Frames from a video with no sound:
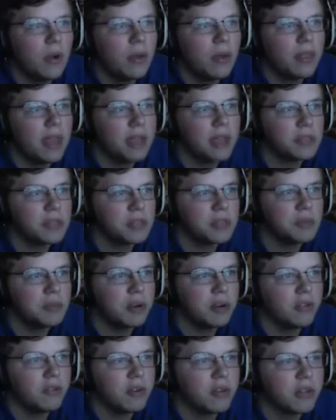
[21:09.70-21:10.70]
Oh, and that's
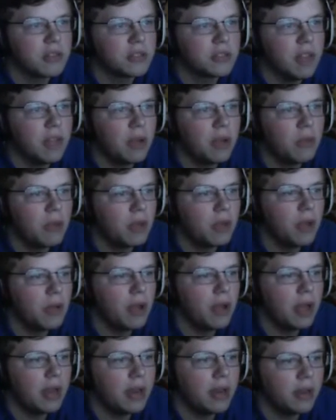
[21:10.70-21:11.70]
just perfect. So yeah, we'll
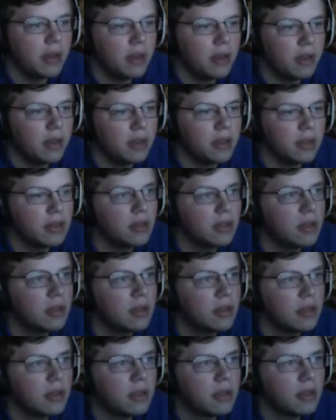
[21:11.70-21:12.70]
go ahead and uh,
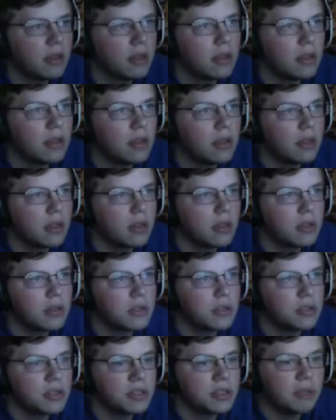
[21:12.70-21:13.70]

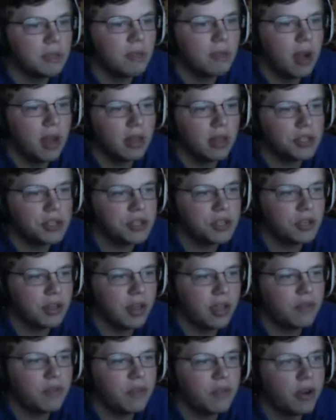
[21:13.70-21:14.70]
just demolish
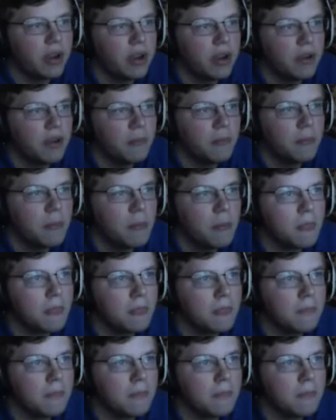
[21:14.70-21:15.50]
your life right here.